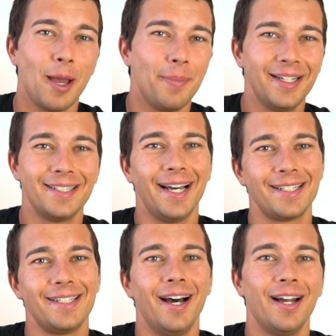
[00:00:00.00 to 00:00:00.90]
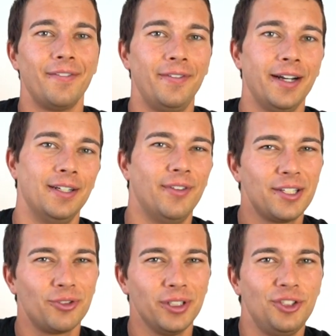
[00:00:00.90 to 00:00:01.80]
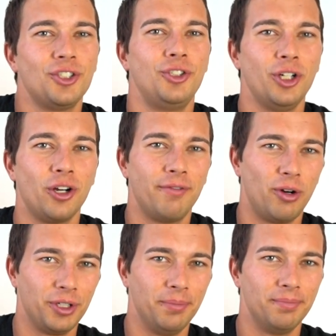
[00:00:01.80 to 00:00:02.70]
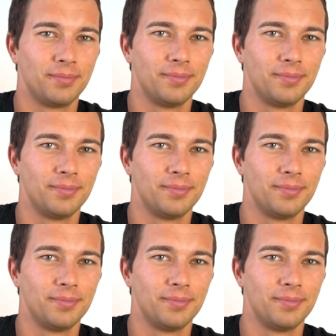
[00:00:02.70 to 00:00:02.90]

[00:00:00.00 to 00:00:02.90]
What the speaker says: because that's not effective. That's really just junk volume.